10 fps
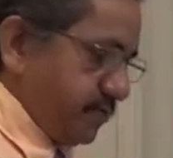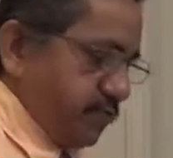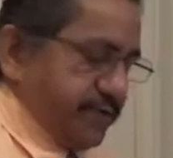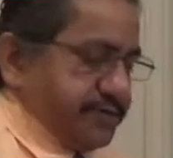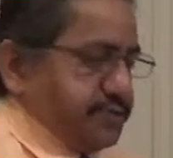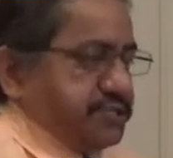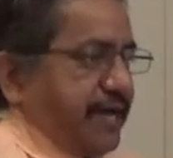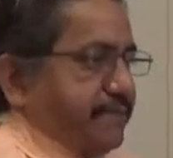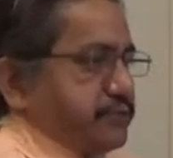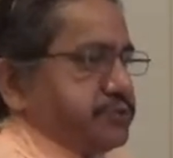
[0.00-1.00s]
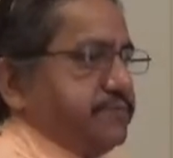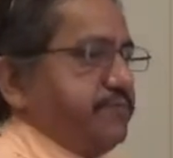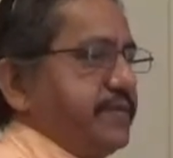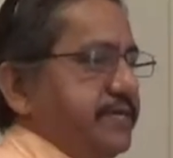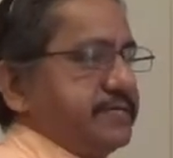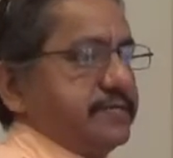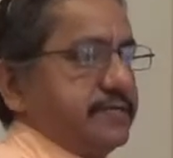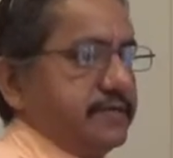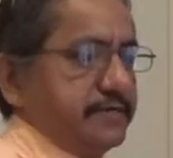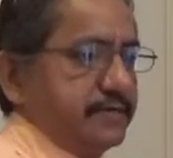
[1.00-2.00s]
what does discipleship
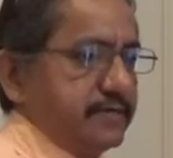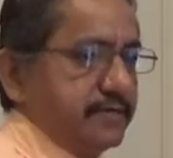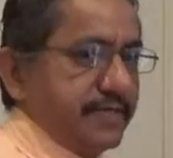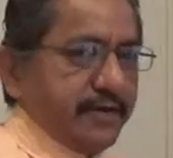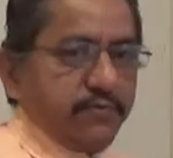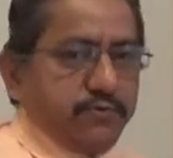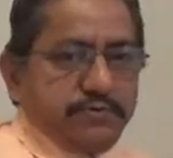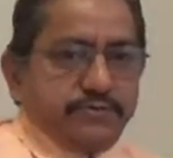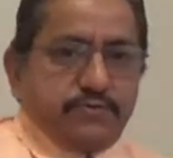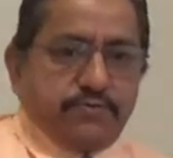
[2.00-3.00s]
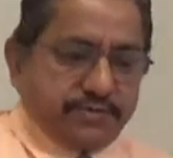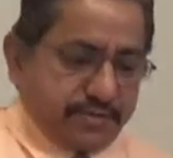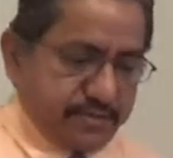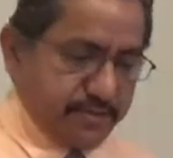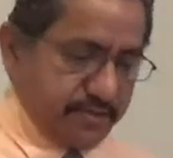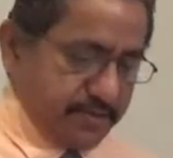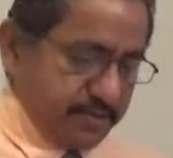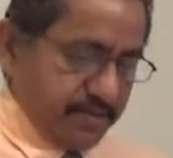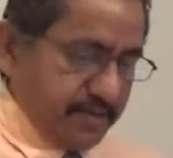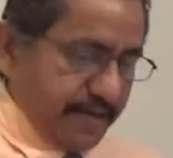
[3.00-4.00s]
mean? Like what you know, what's
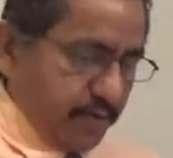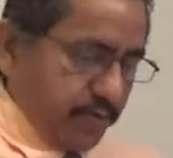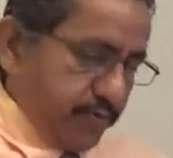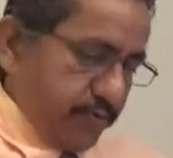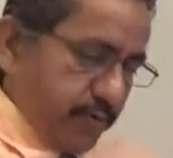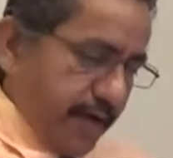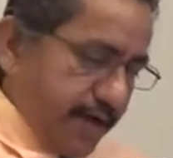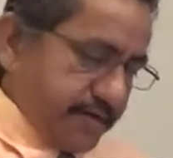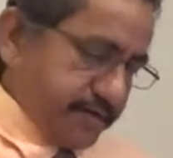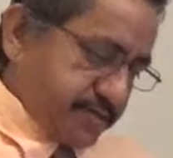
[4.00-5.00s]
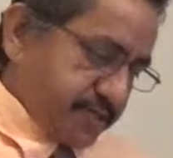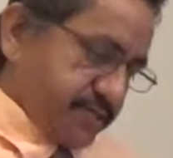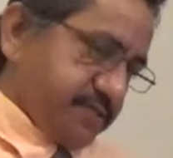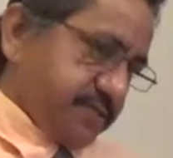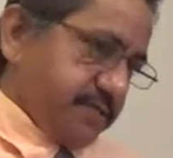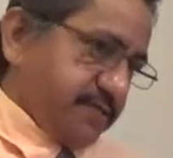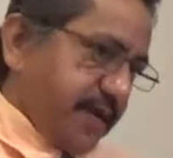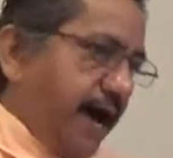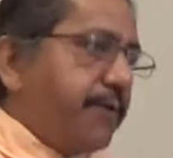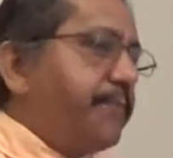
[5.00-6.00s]
like well, how,
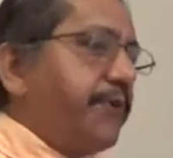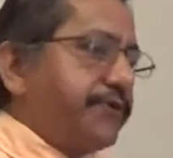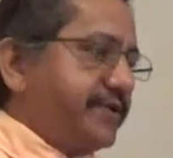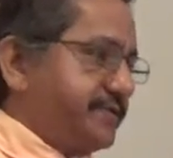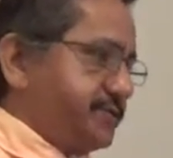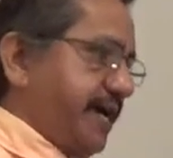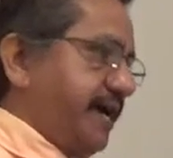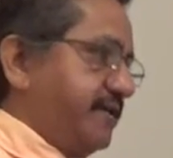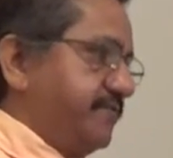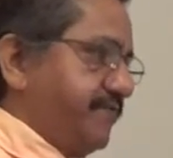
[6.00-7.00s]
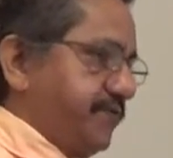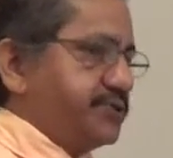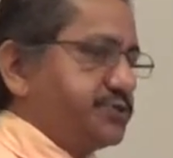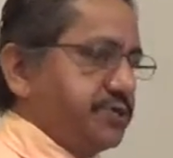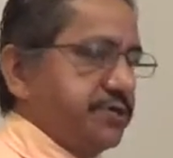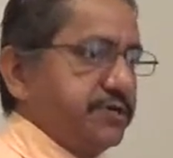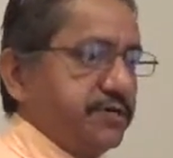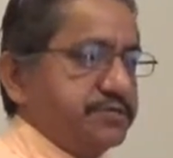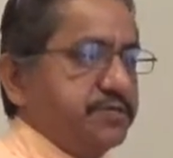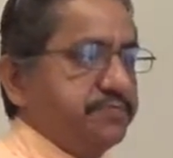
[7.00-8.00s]
how important is that for us
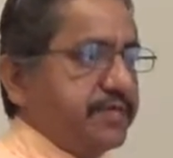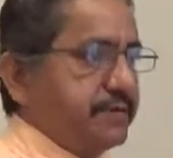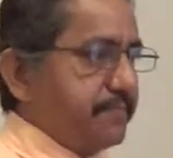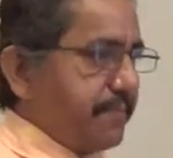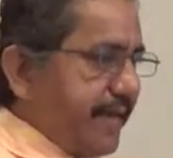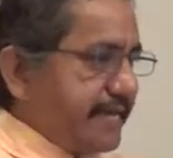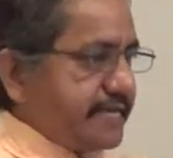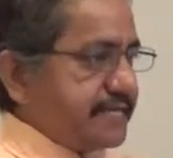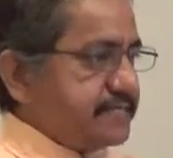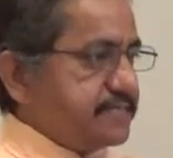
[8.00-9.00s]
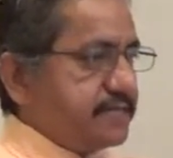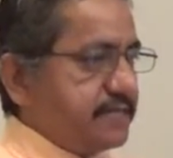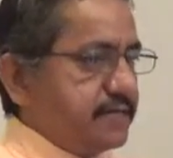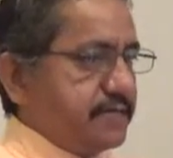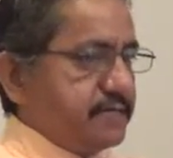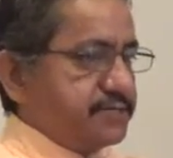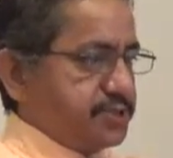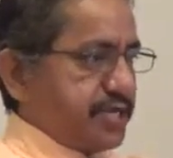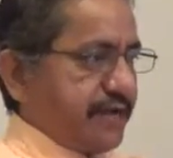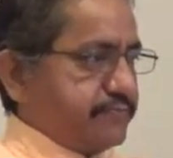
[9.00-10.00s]
to, to be making
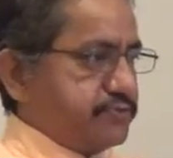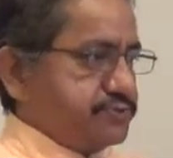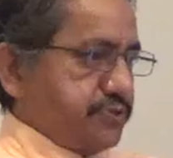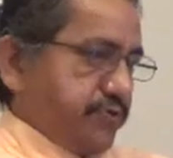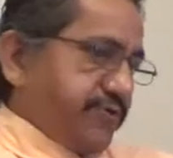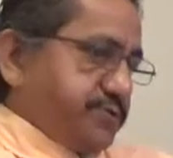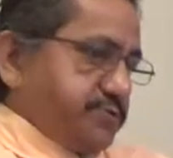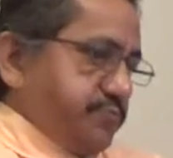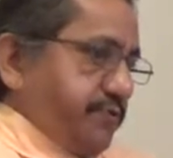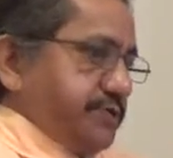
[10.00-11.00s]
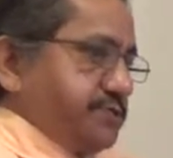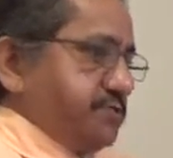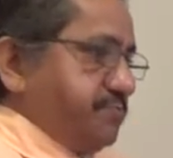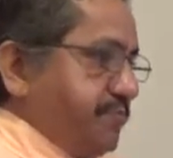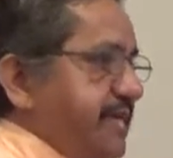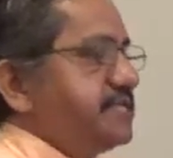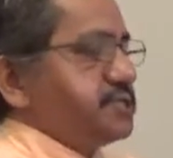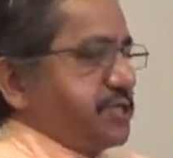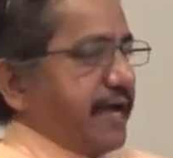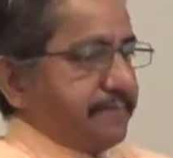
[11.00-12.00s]
disciples or us, for us to be
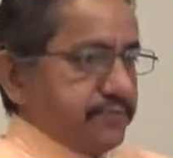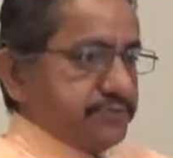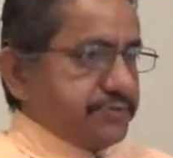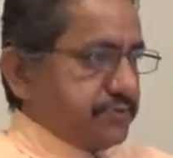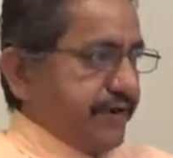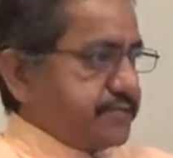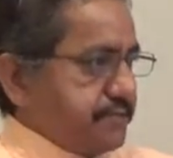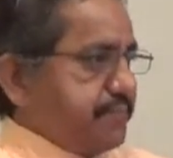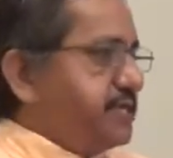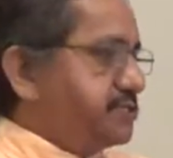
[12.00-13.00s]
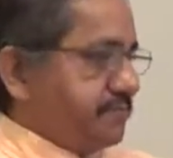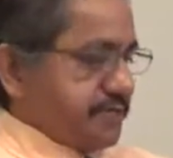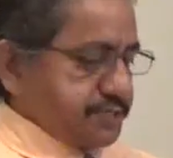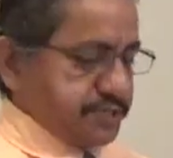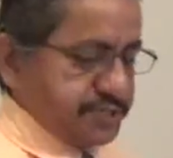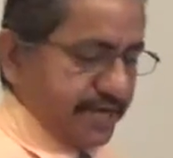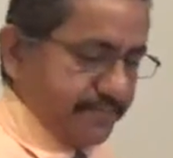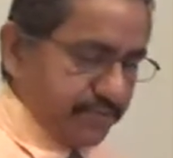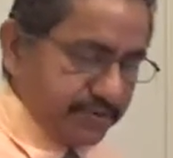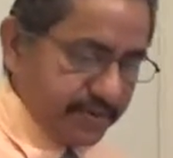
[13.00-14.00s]
discipled, right? To be somebody's
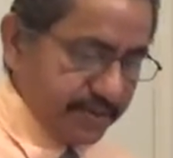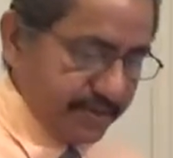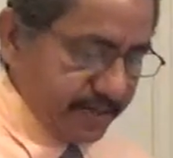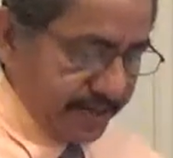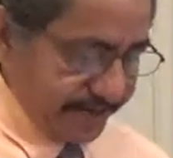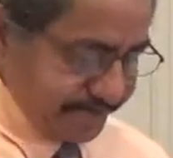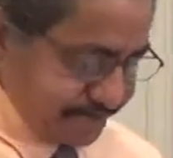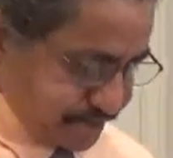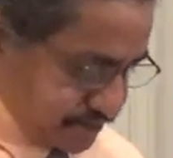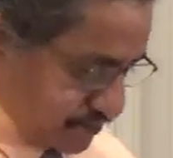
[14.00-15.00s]
disciple. Um,